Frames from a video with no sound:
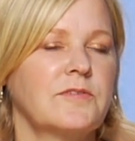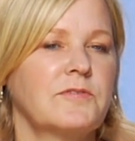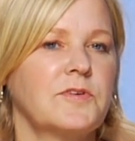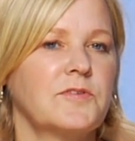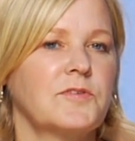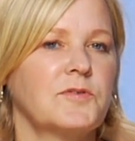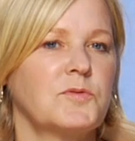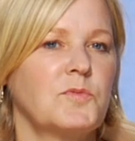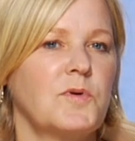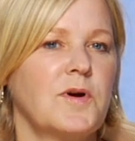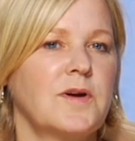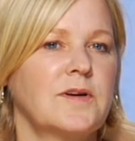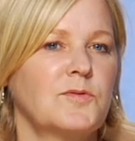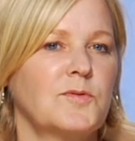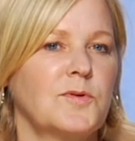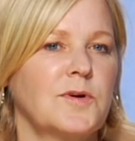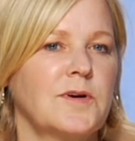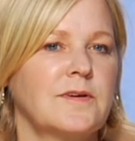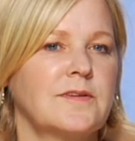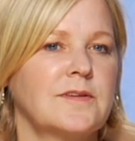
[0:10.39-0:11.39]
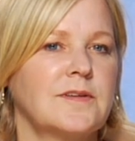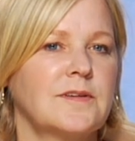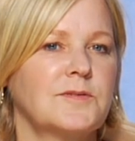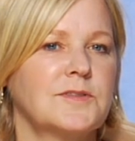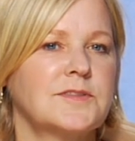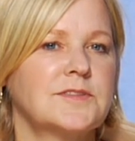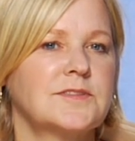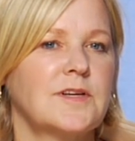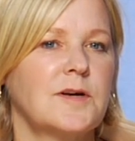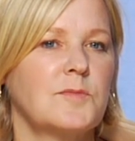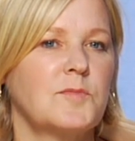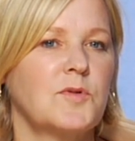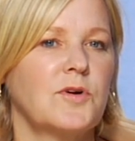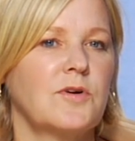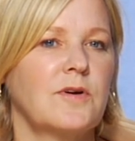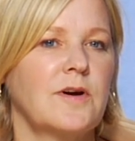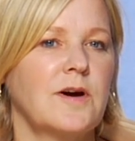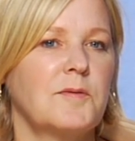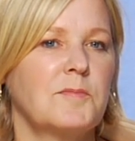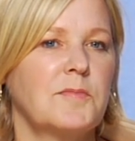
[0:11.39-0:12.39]
and if there's one word that would sum
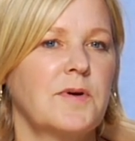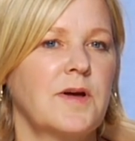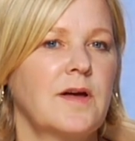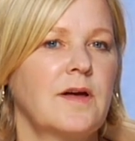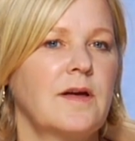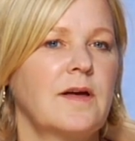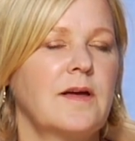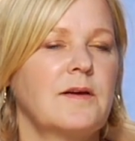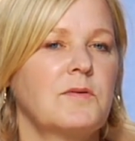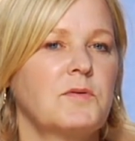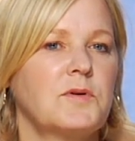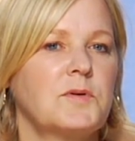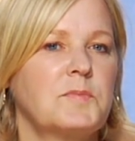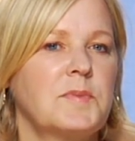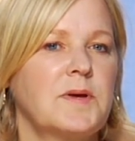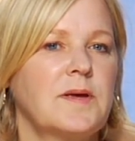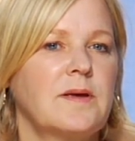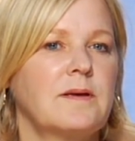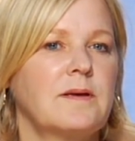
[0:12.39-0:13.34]
her up, it would